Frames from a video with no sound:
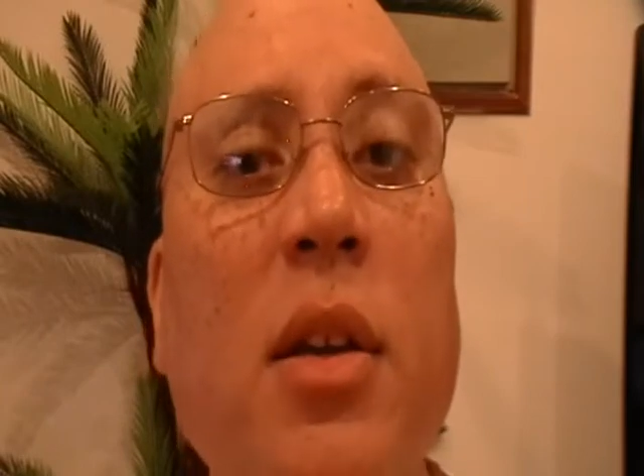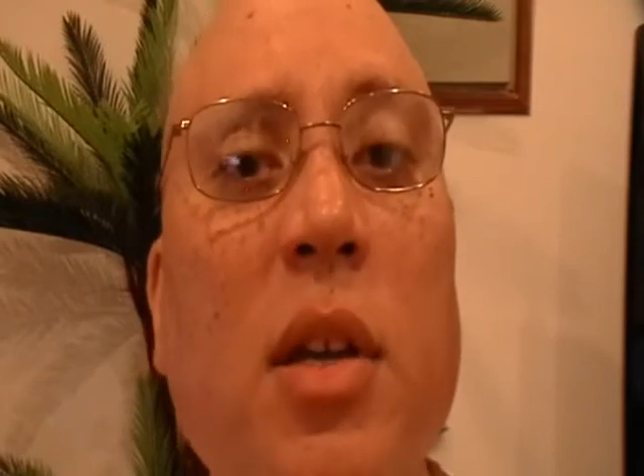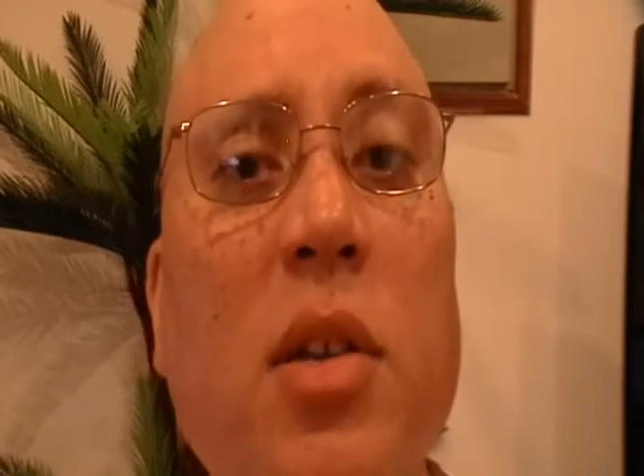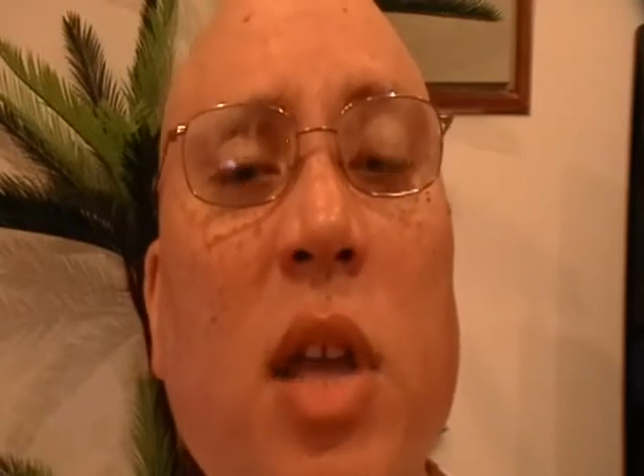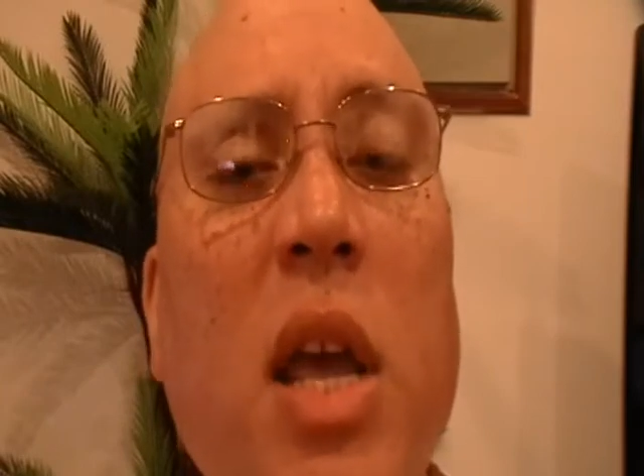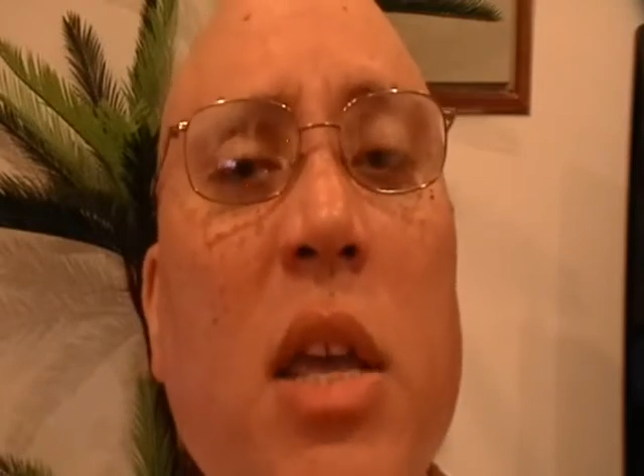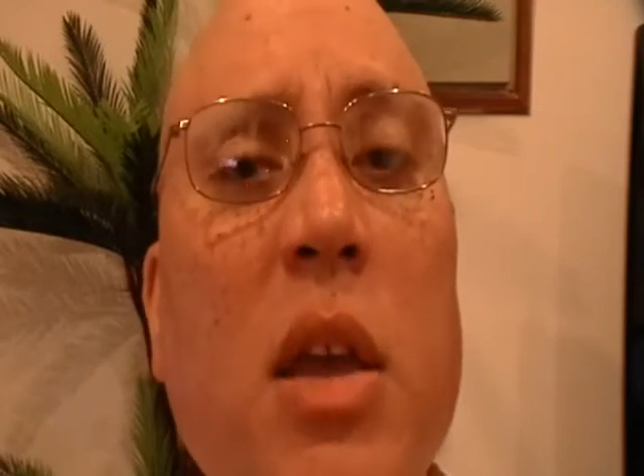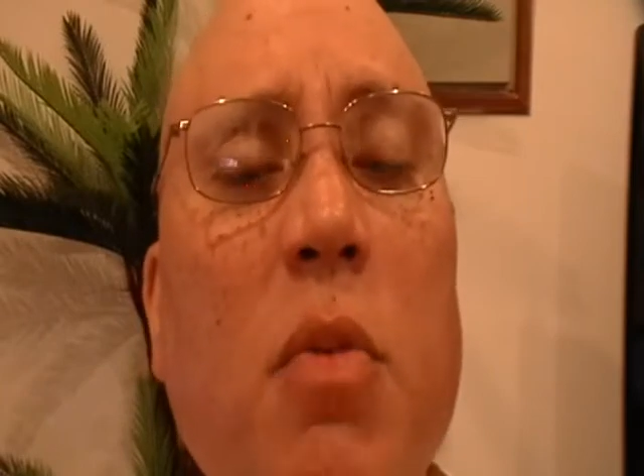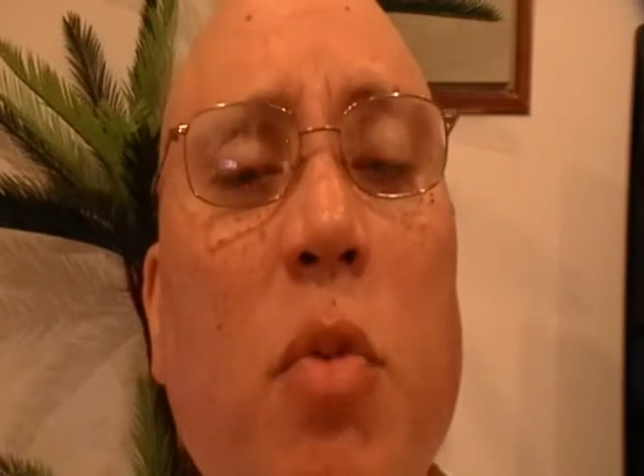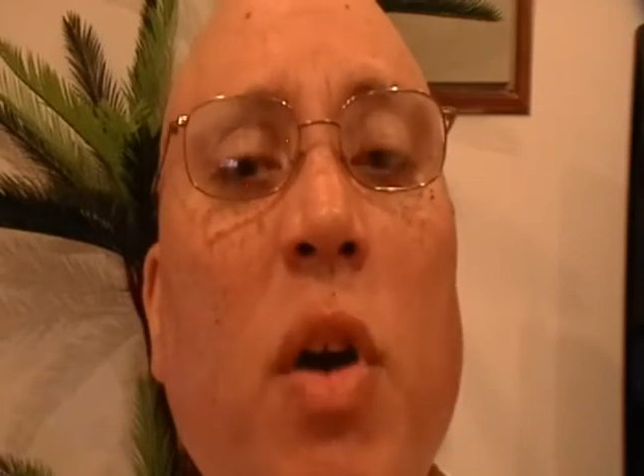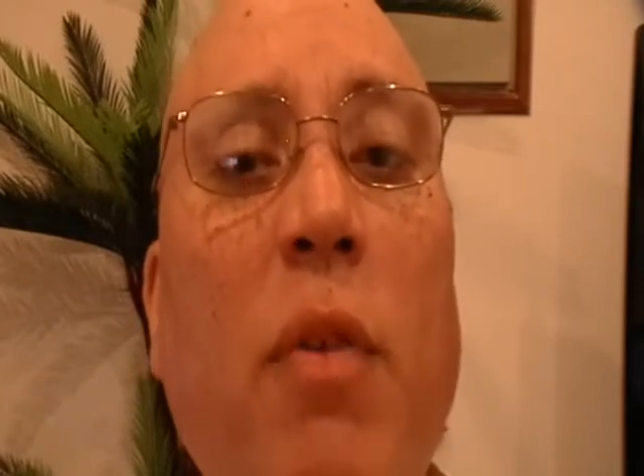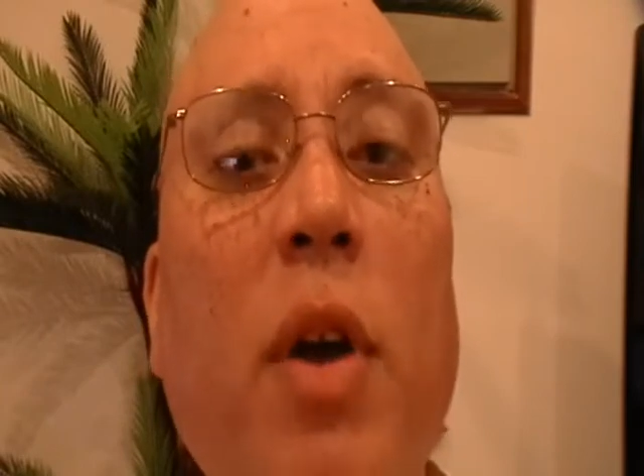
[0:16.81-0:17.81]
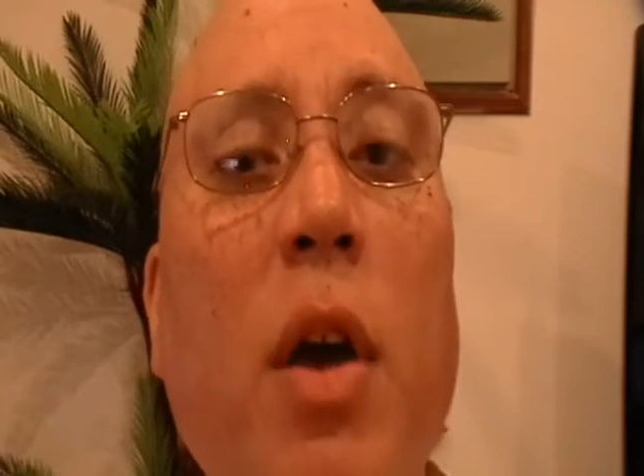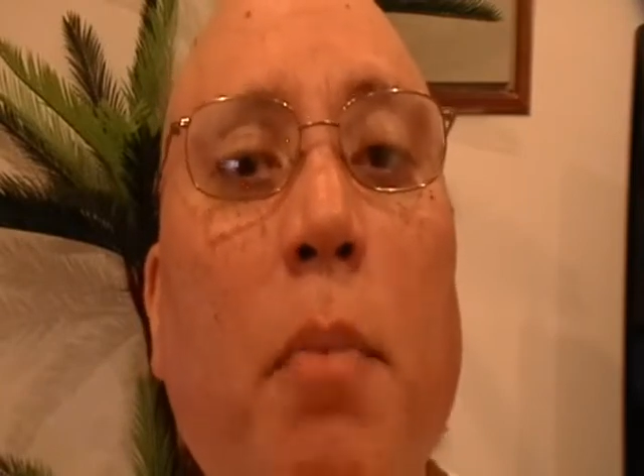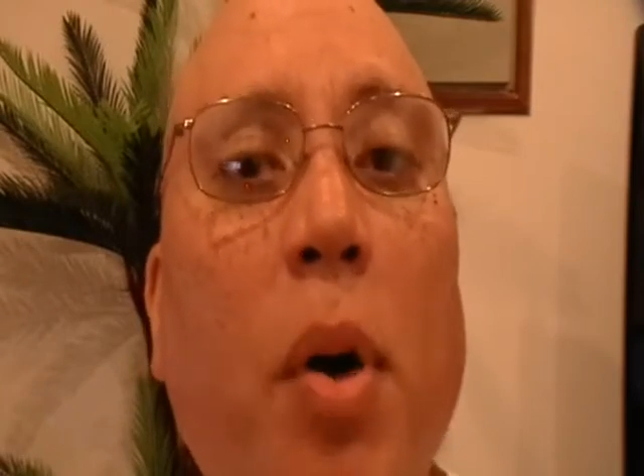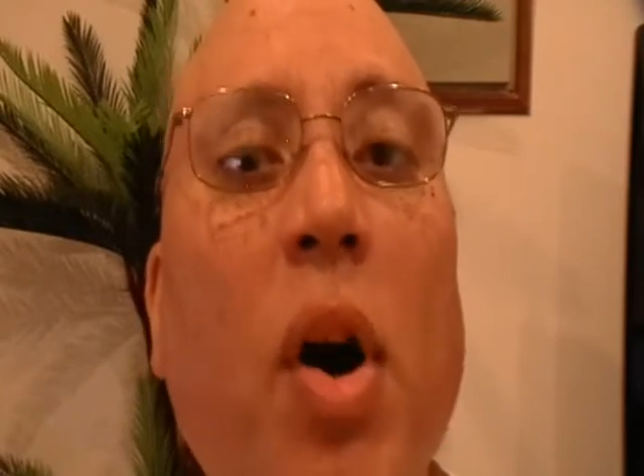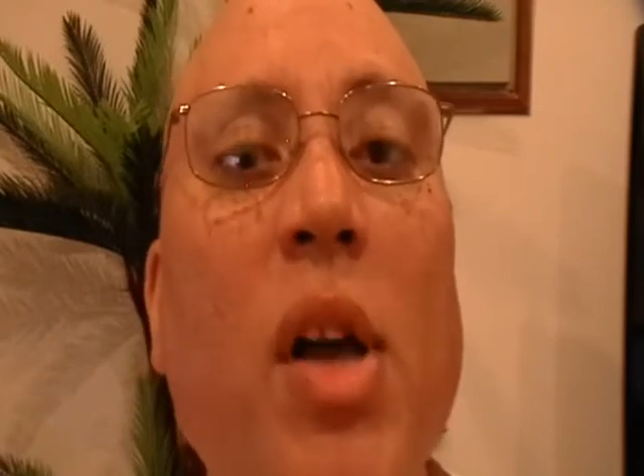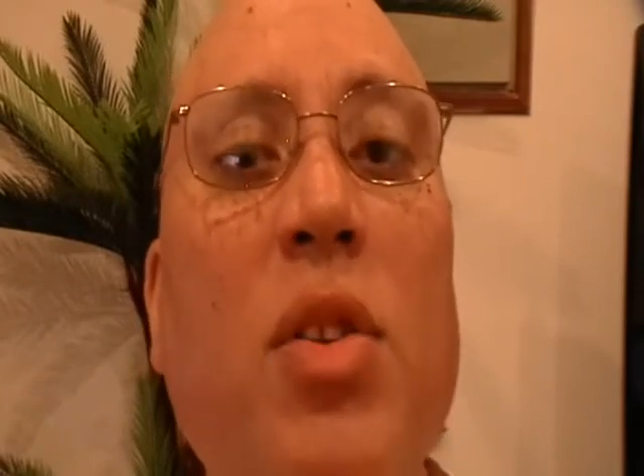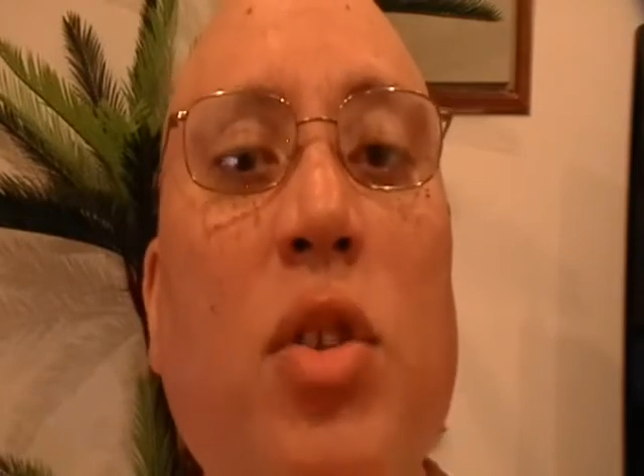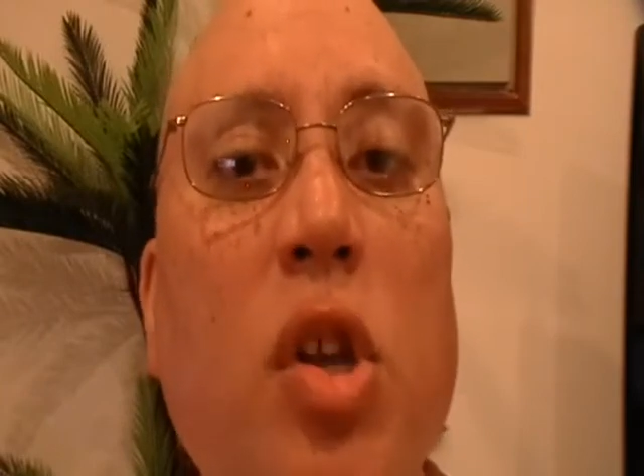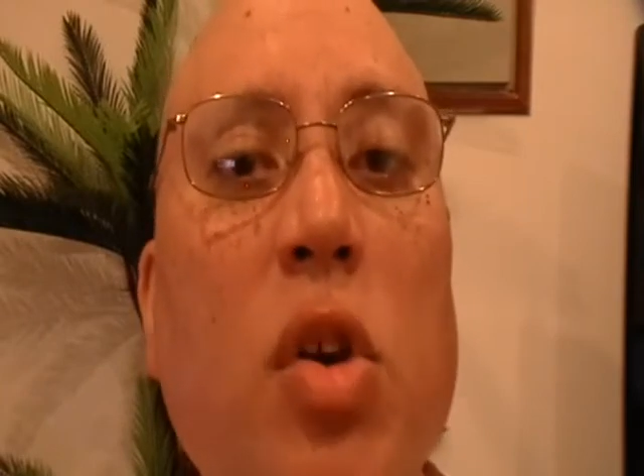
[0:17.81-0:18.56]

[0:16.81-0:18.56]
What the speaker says: Continue with part